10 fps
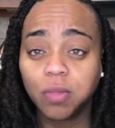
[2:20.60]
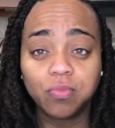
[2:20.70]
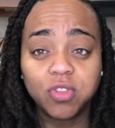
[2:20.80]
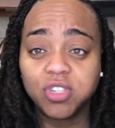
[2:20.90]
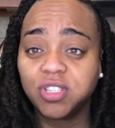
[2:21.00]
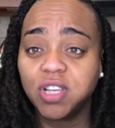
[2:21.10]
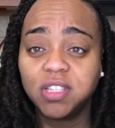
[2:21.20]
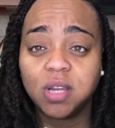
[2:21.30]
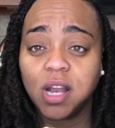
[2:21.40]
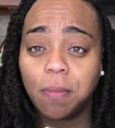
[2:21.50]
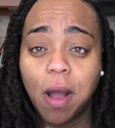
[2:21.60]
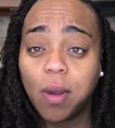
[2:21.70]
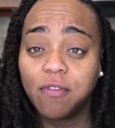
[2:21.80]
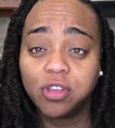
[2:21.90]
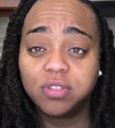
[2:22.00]
just season it up
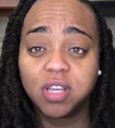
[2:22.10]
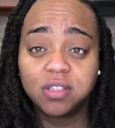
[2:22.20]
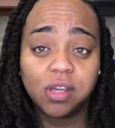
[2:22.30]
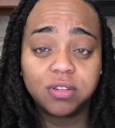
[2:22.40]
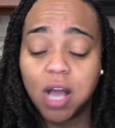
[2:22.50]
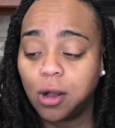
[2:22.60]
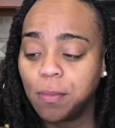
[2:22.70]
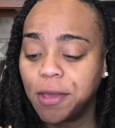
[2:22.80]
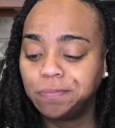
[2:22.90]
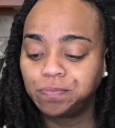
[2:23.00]
however you season your taco meat.